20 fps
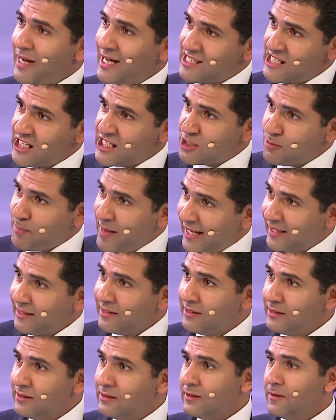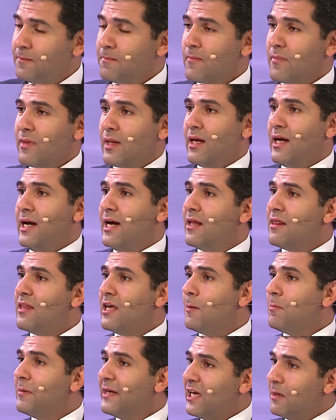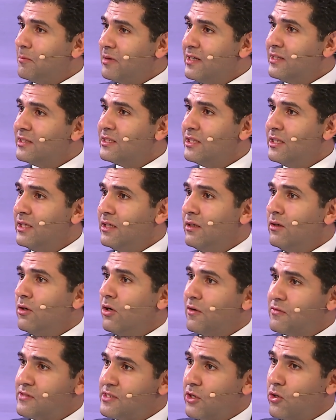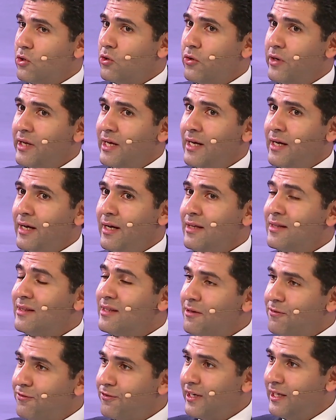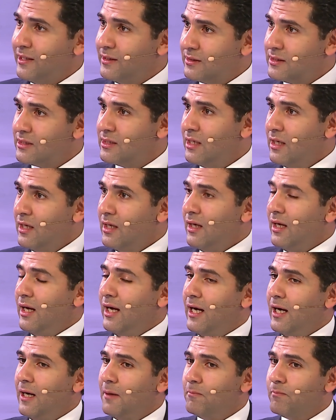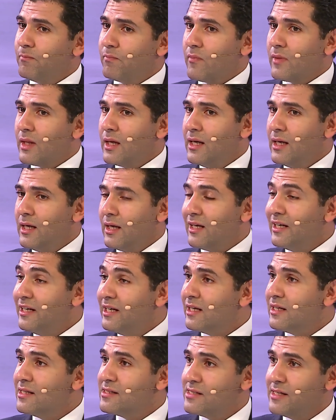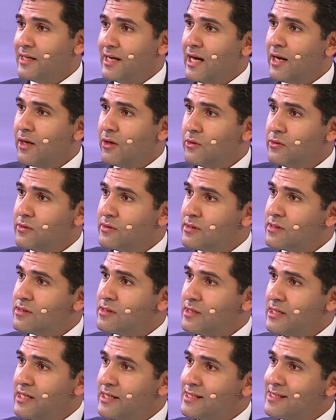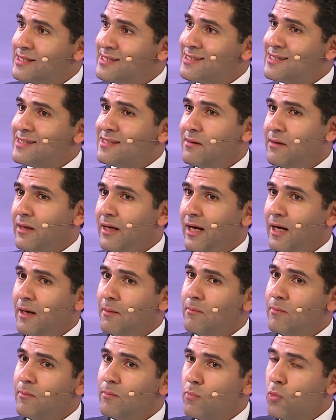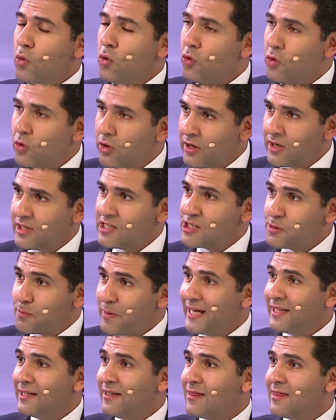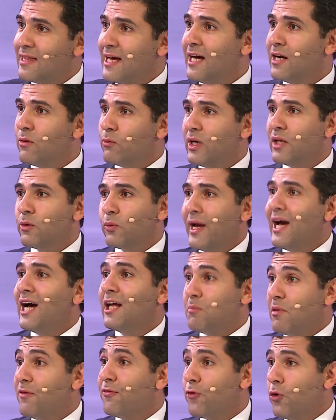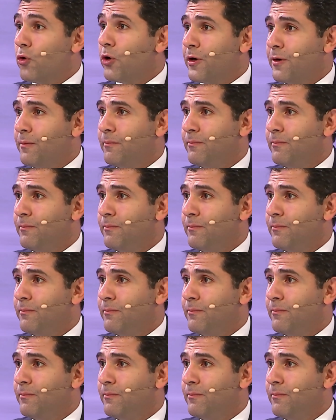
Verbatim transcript: has expanded, and the applicability of zirconia in different clinical scenarios is more spread than what we had before.